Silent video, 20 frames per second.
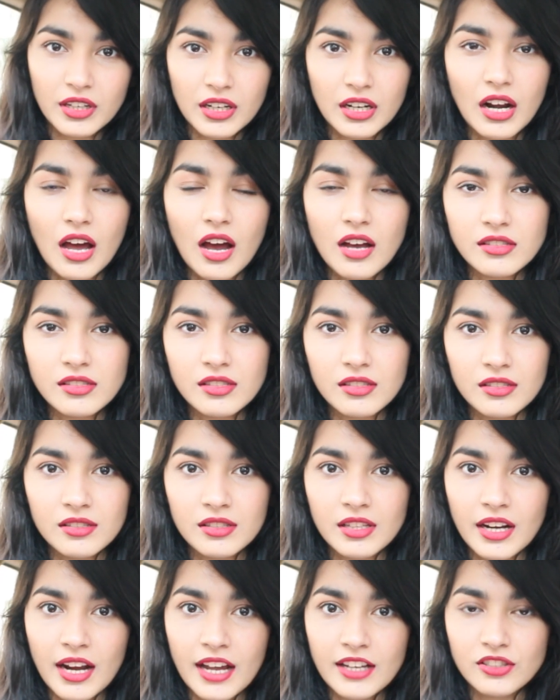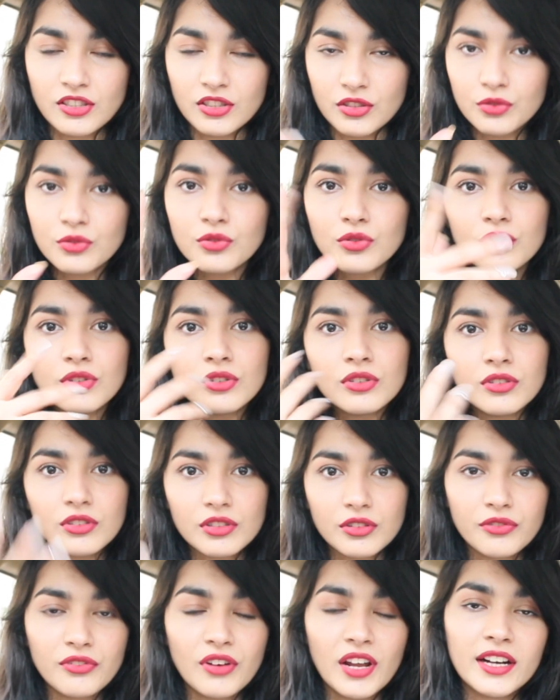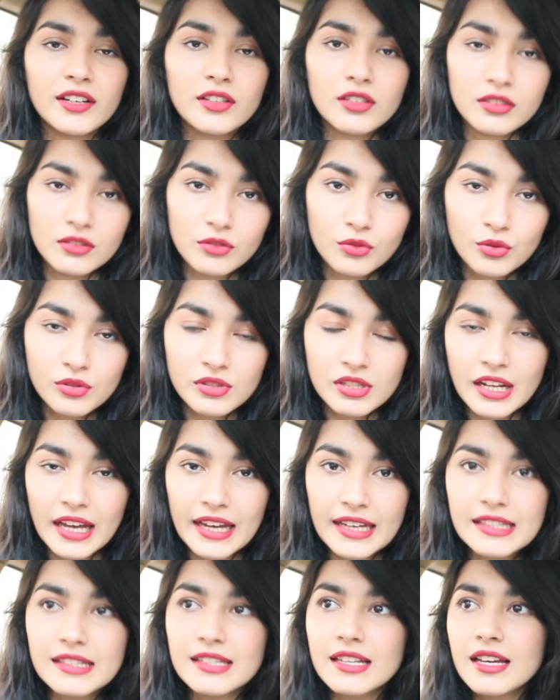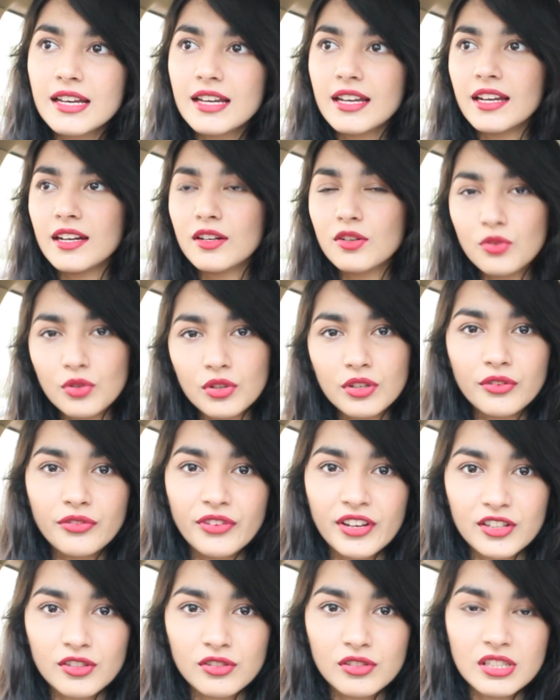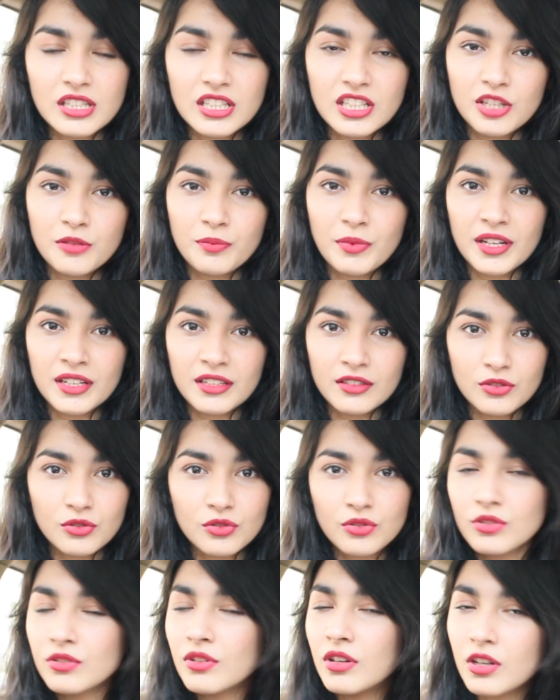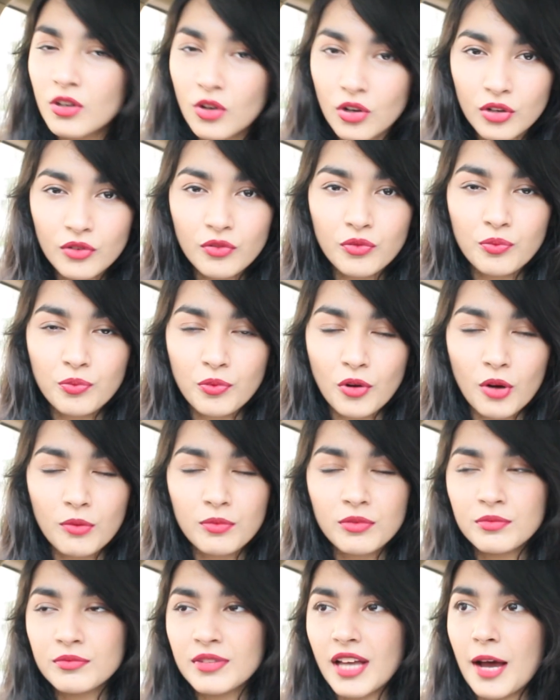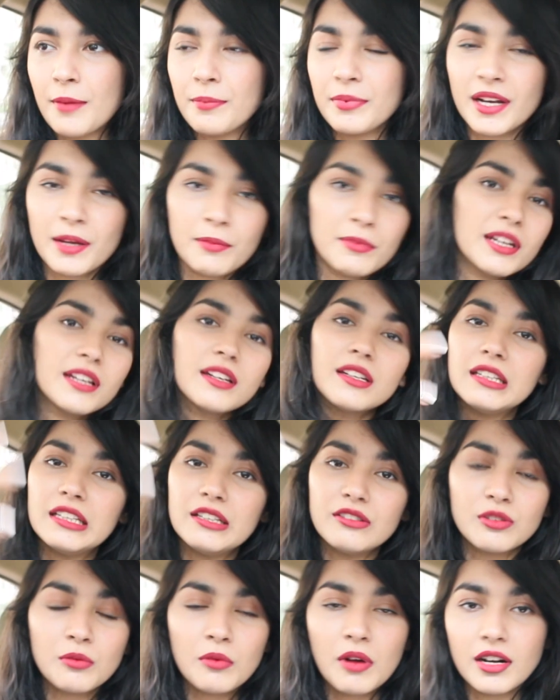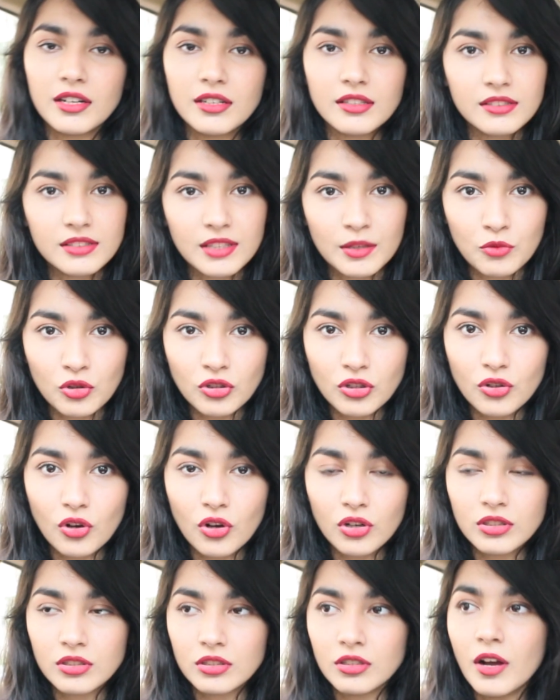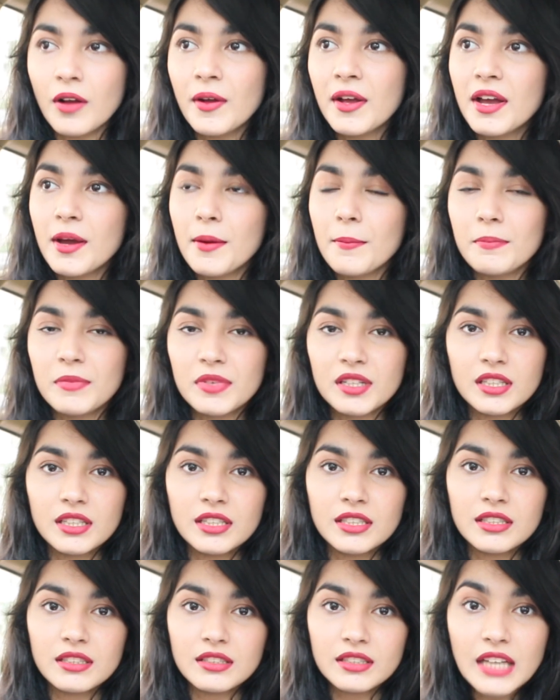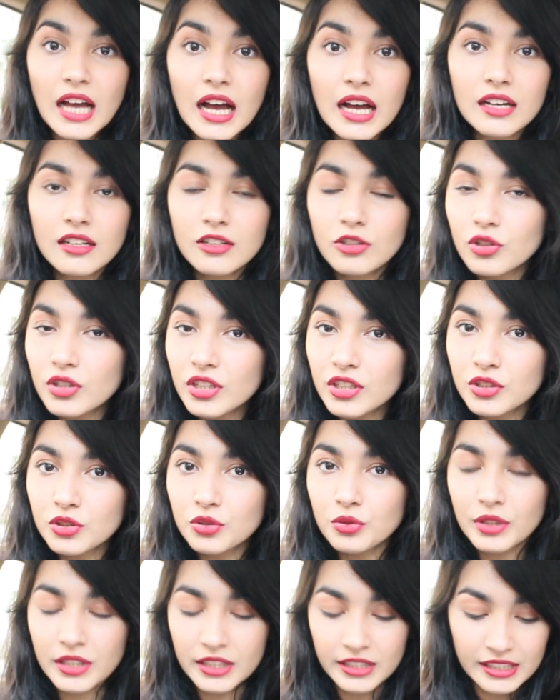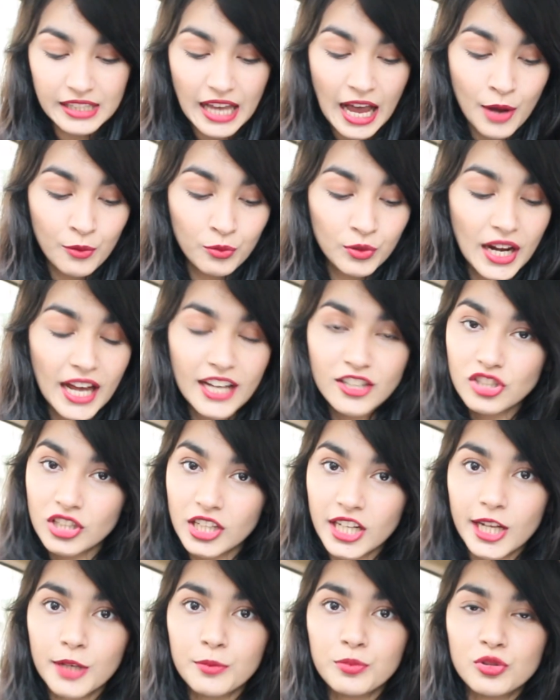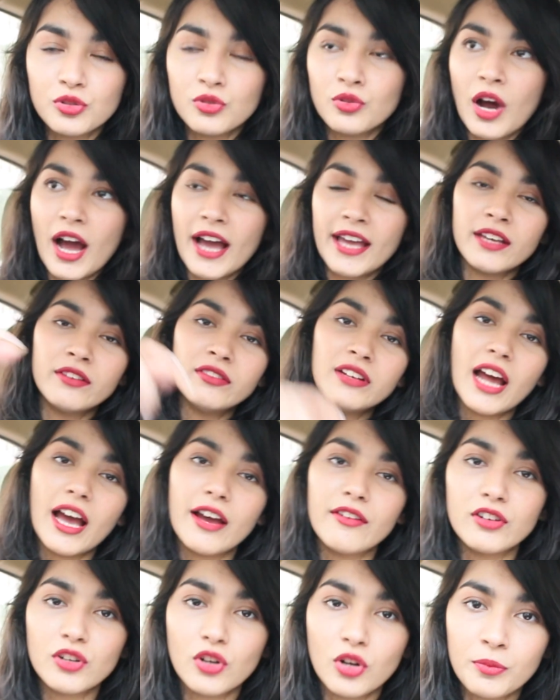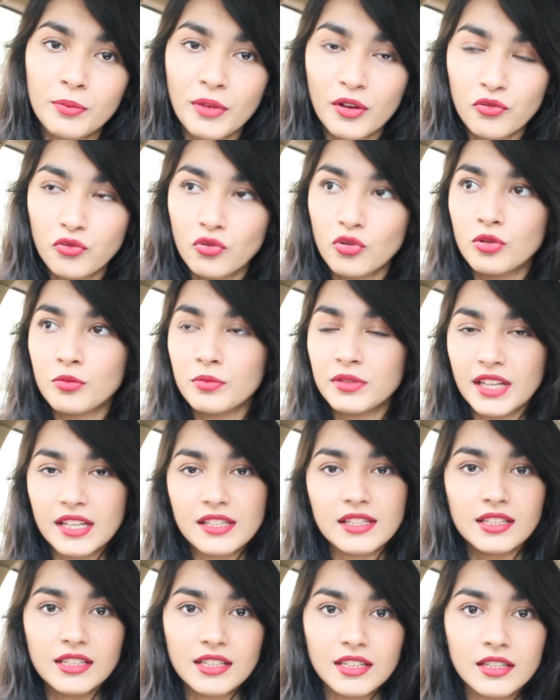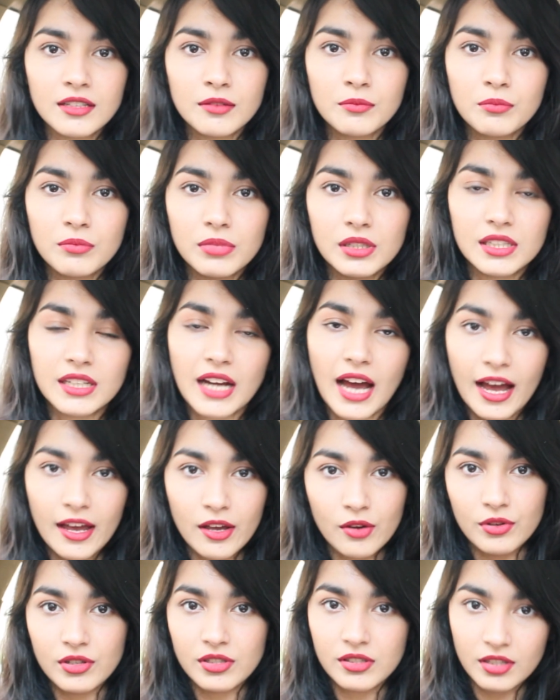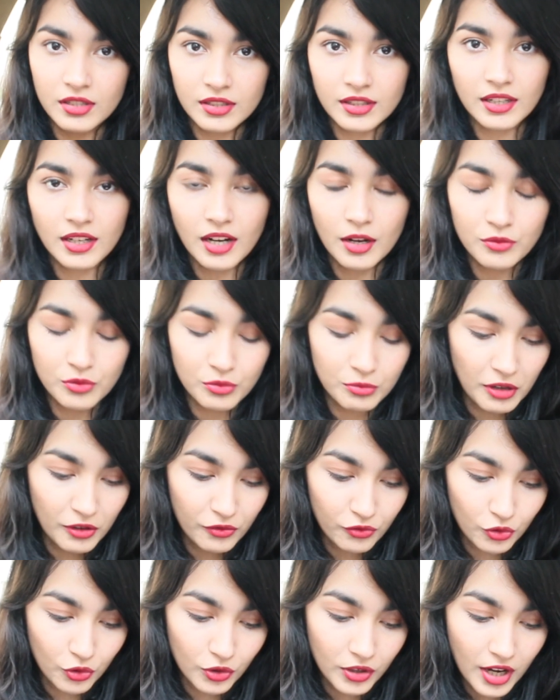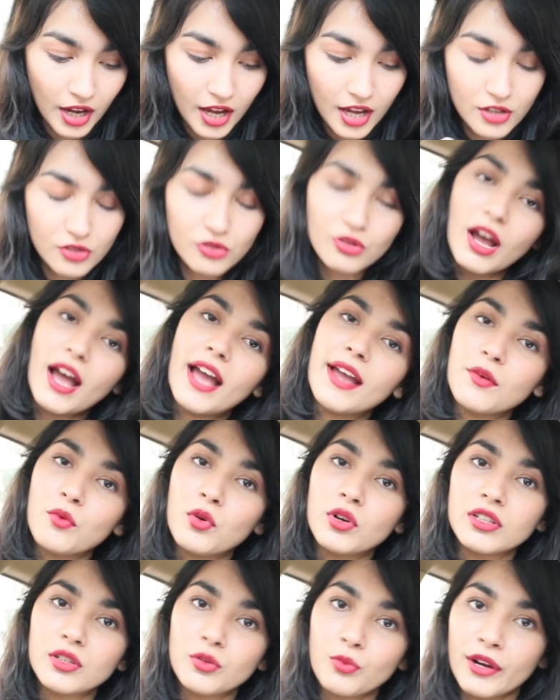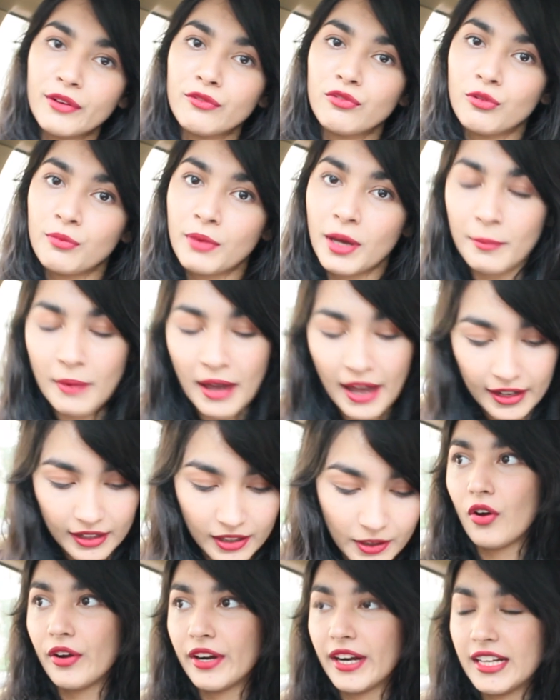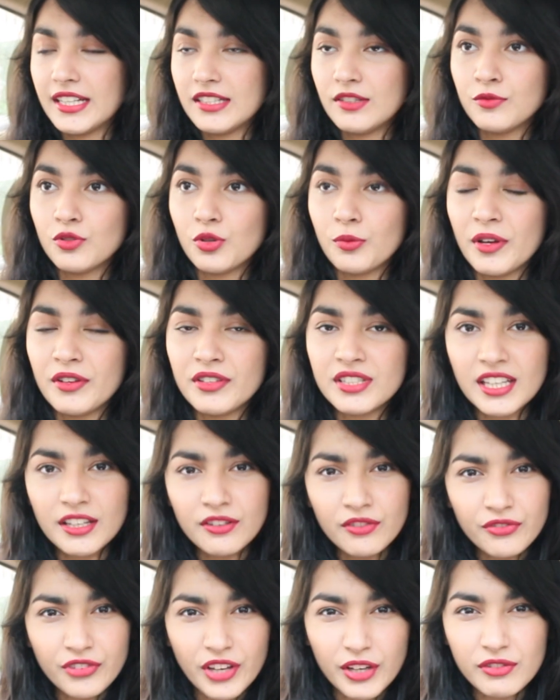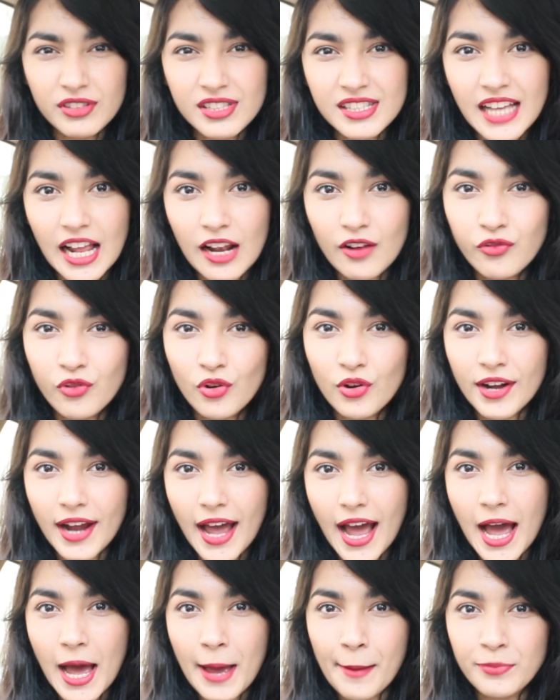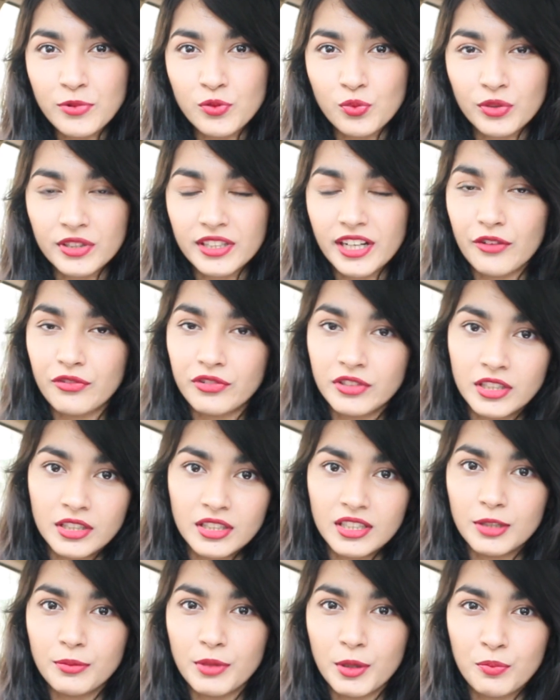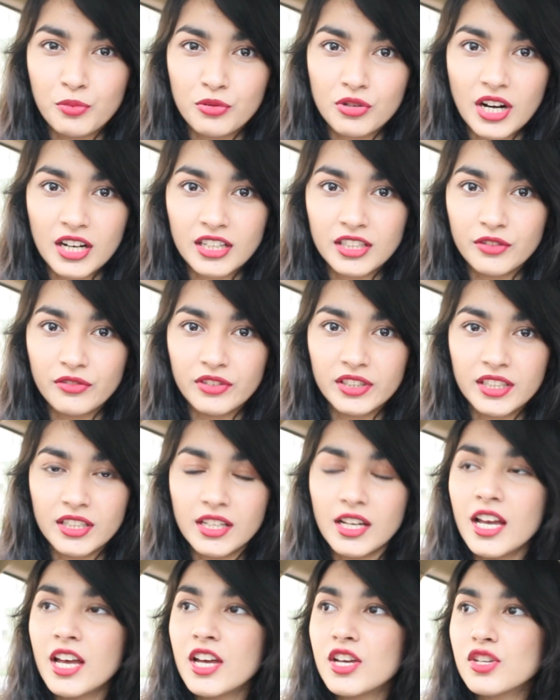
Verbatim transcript: glasses that actually, you know, reflect those lights, it could affect your sleep and, you know, a lot of problems happen. I mean, I leave some articles, I'm not a doctor, but yeah, look into it. This app will actually help you. I even have it on my phone, but that's like an inbuilt iOS thing that comes with my phone, so I wanted one for my Mac. Alright, so my favorite cell phone apps would definitely be productivity.